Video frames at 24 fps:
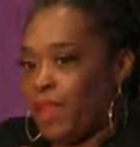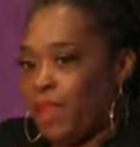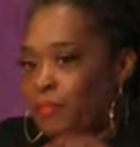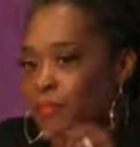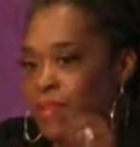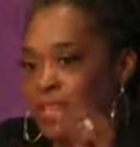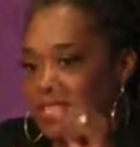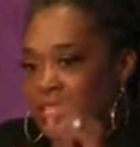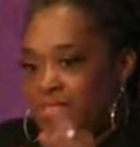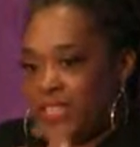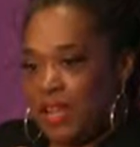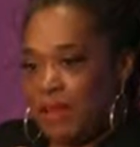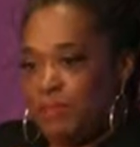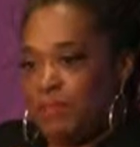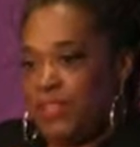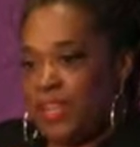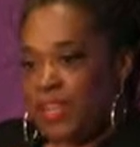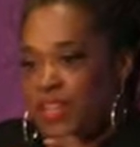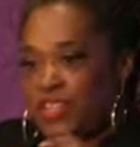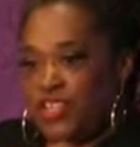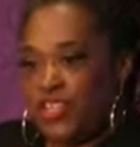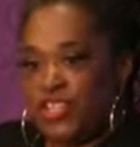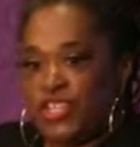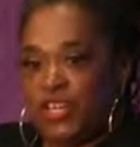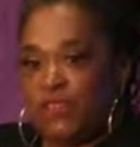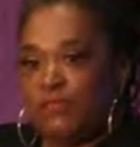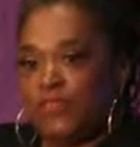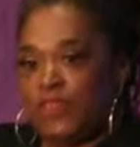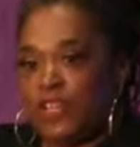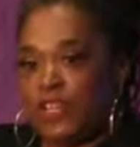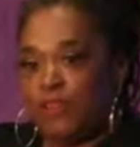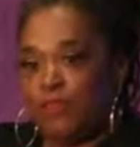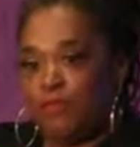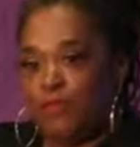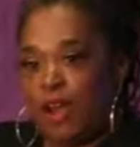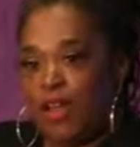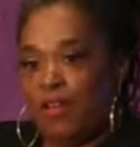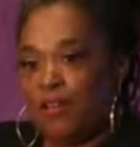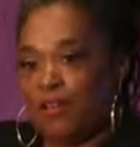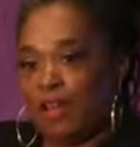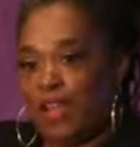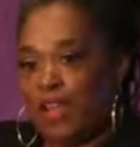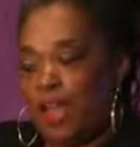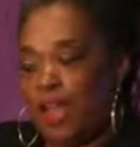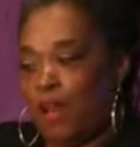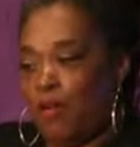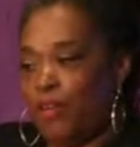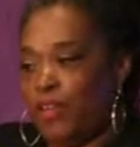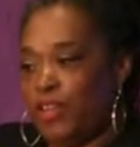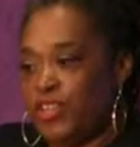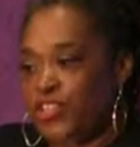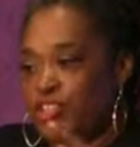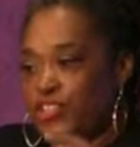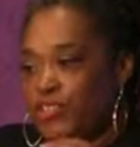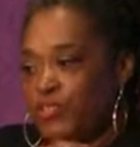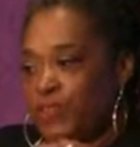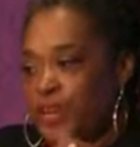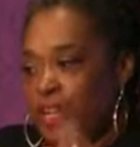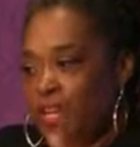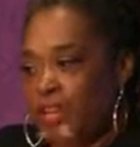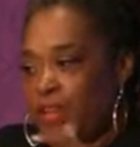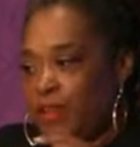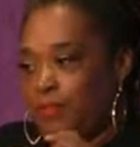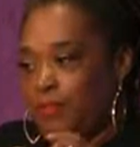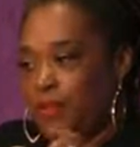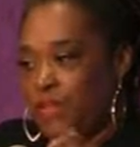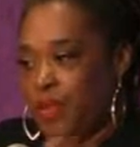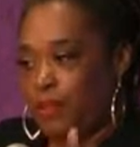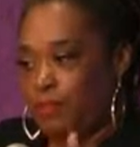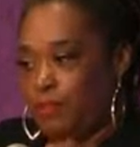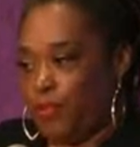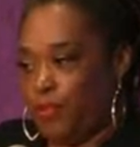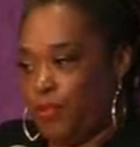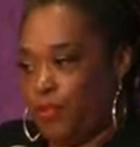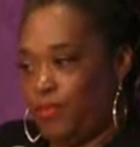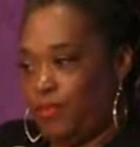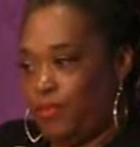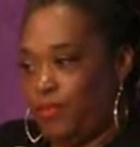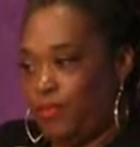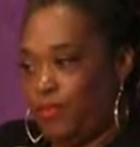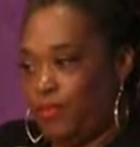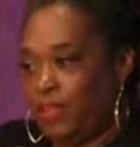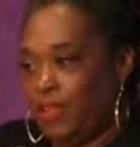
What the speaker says: But something shifted around how we treated people